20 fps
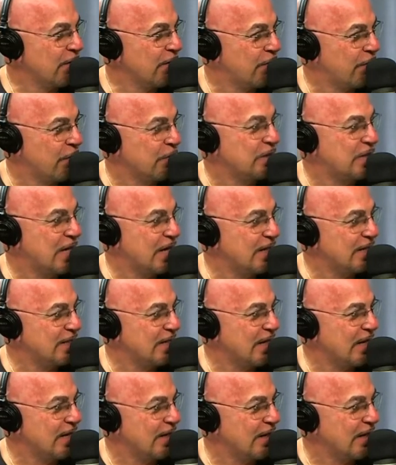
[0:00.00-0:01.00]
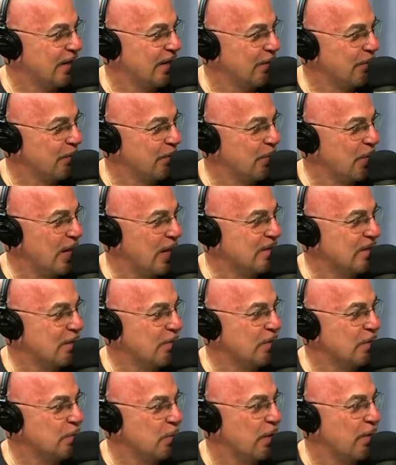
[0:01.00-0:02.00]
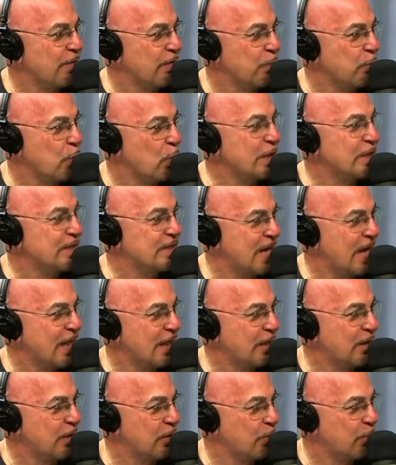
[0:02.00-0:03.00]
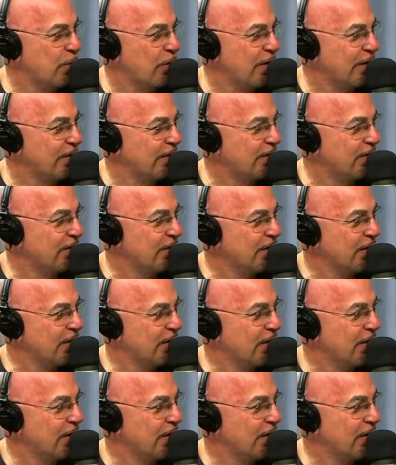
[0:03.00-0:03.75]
for 10 t- you know buy something smaller for one tenth of the price